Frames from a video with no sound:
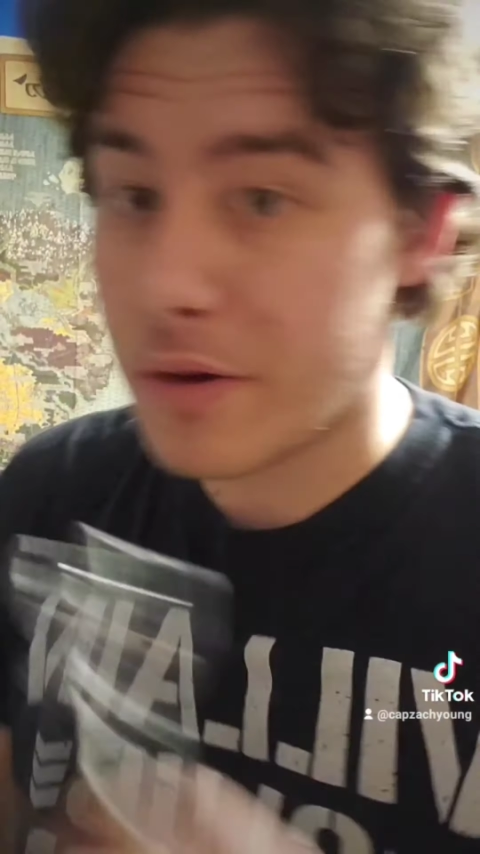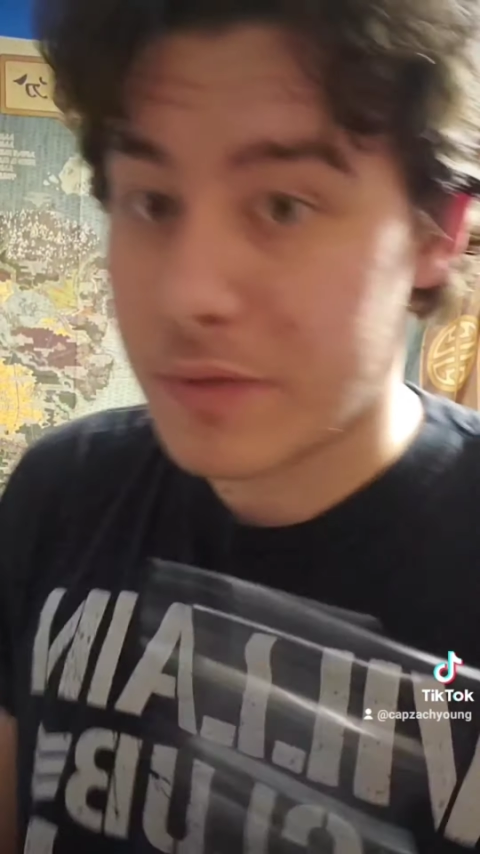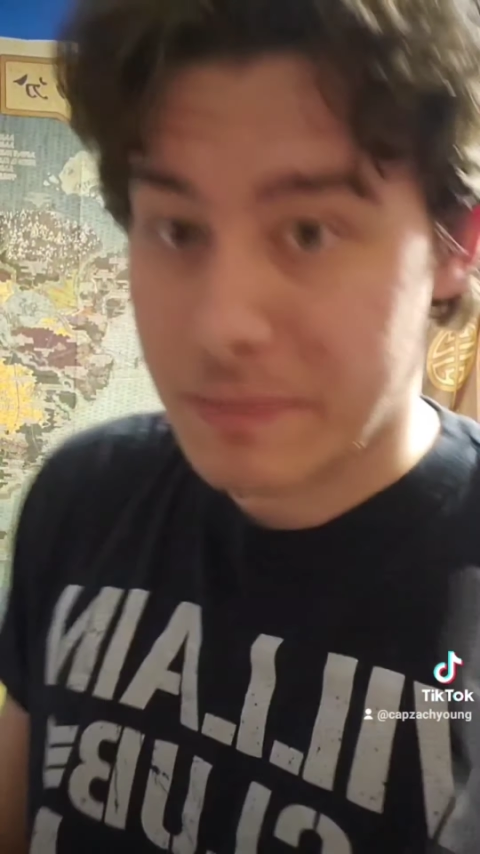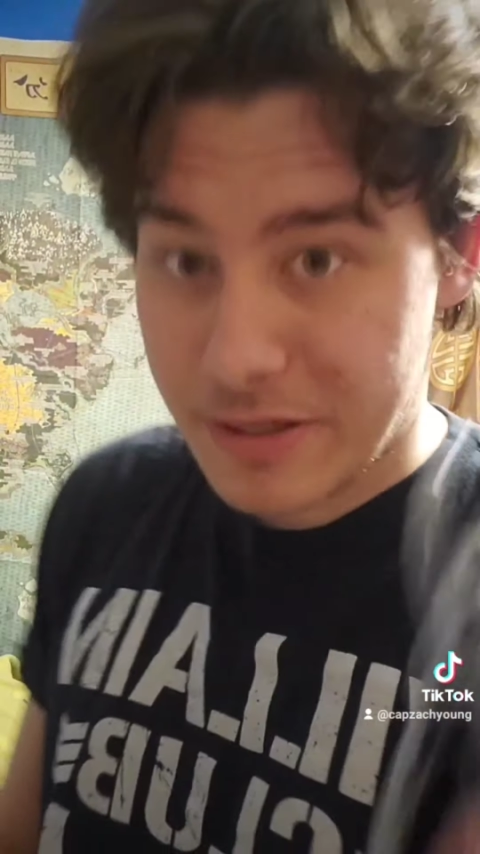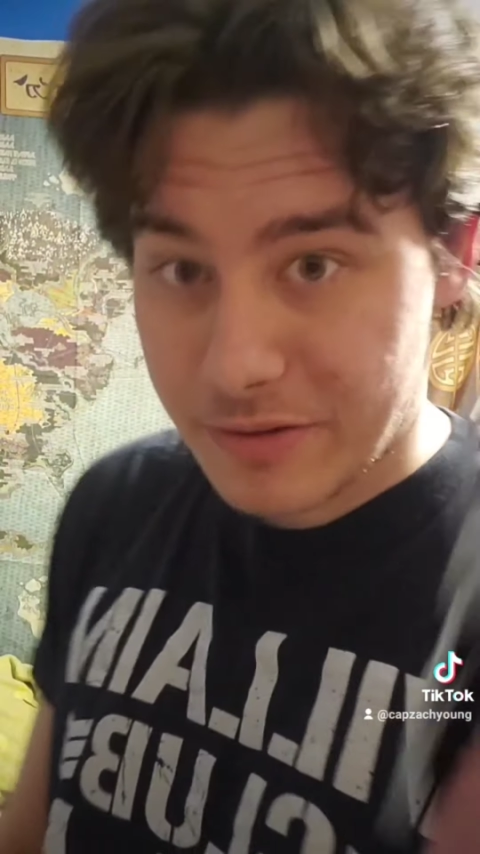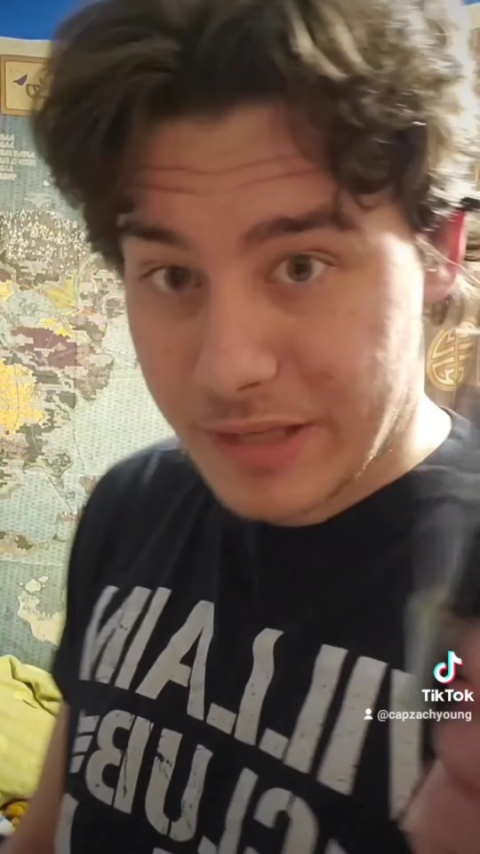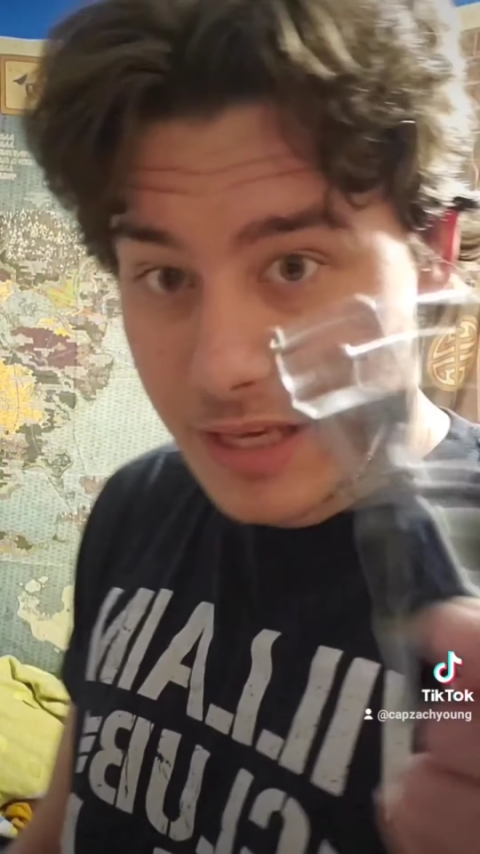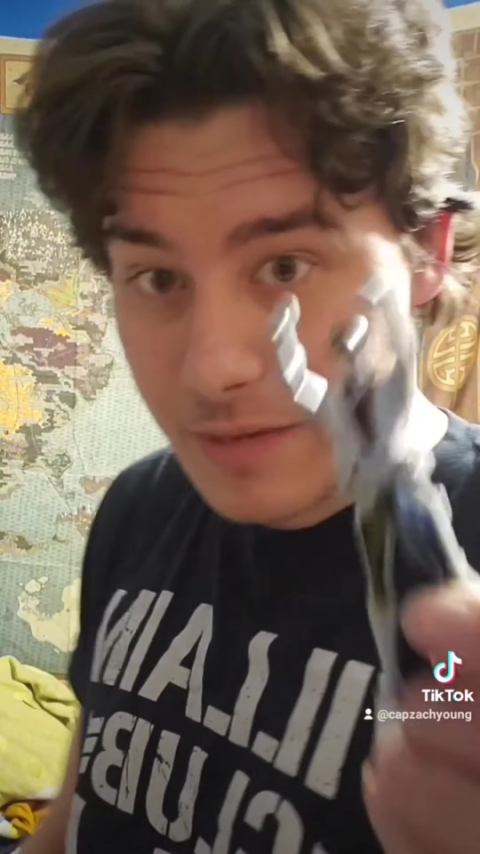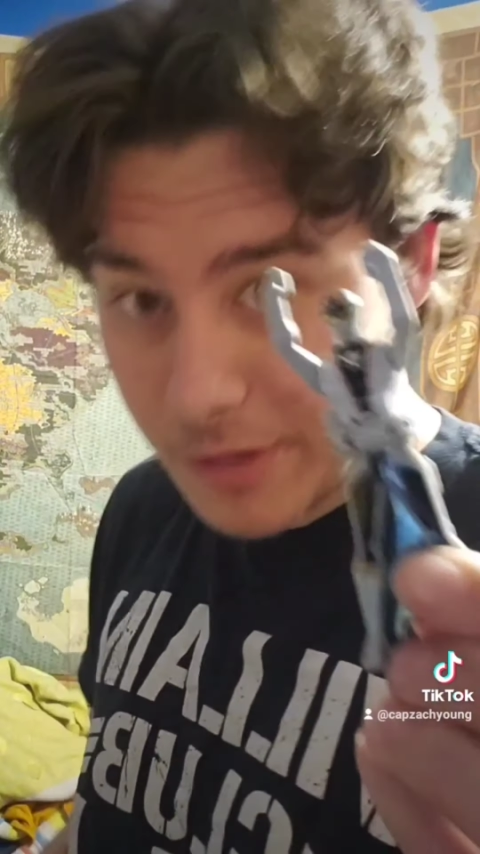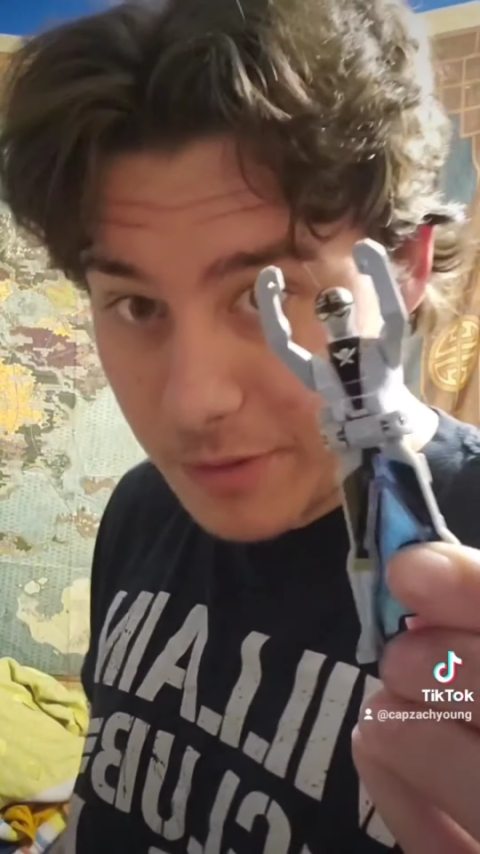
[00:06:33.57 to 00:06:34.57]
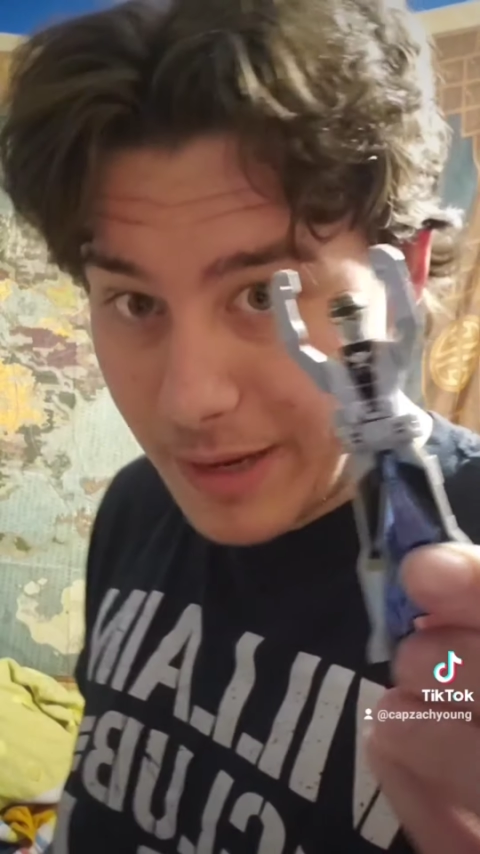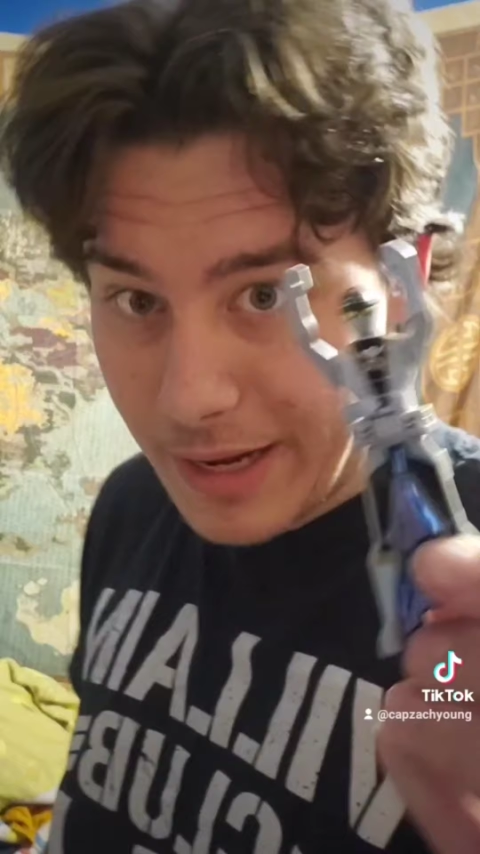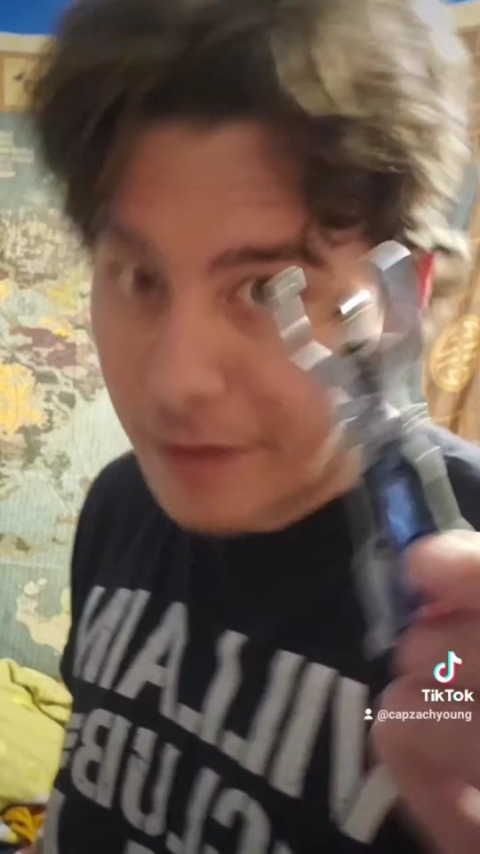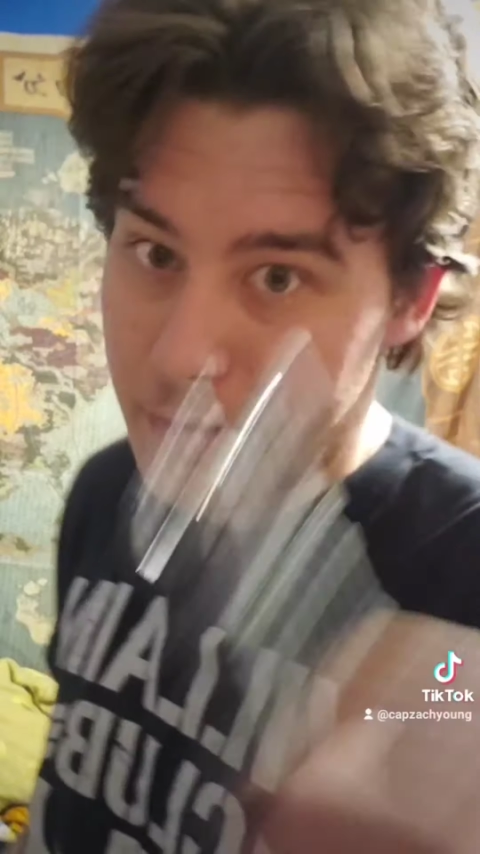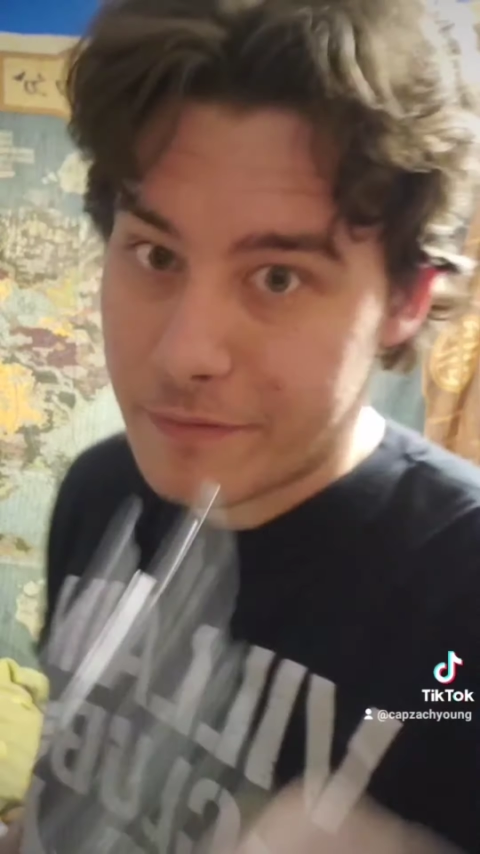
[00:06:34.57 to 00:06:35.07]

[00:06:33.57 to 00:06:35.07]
special key with the red helmet